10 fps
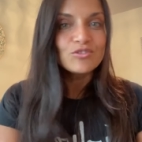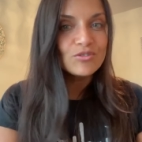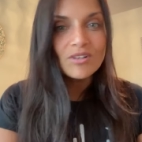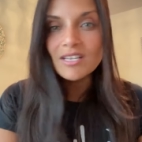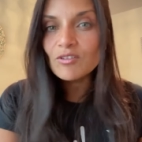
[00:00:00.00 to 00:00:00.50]

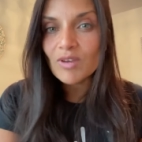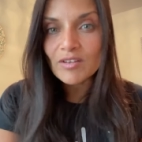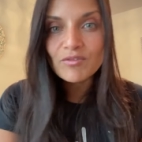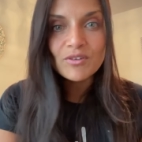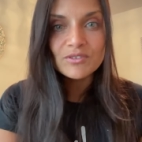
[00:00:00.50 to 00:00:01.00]
truly
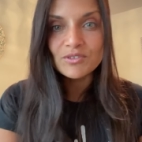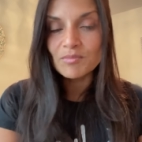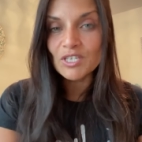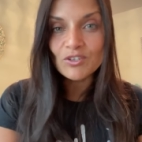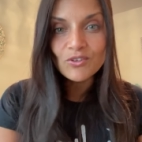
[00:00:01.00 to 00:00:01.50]
grateful
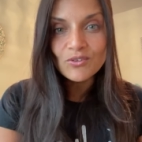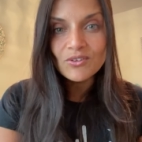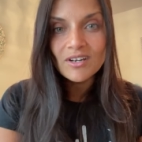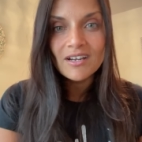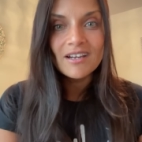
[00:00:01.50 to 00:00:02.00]
to be
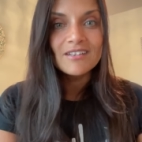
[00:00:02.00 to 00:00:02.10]
you,